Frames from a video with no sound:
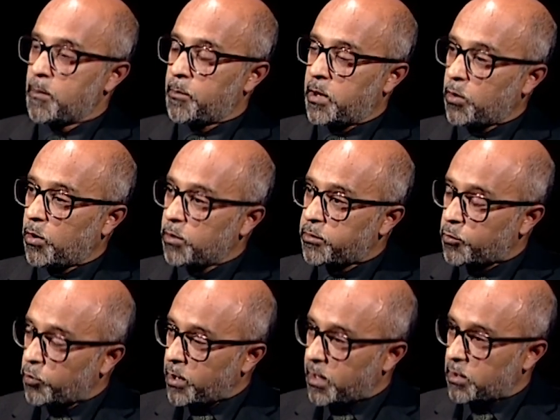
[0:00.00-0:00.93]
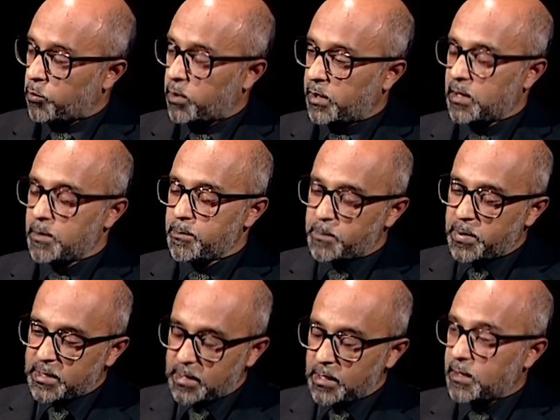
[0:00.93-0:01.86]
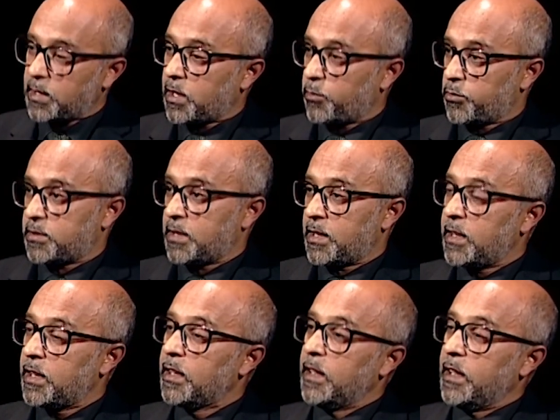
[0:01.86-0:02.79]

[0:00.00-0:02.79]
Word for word: but all throughout the world, and in particular, I would say,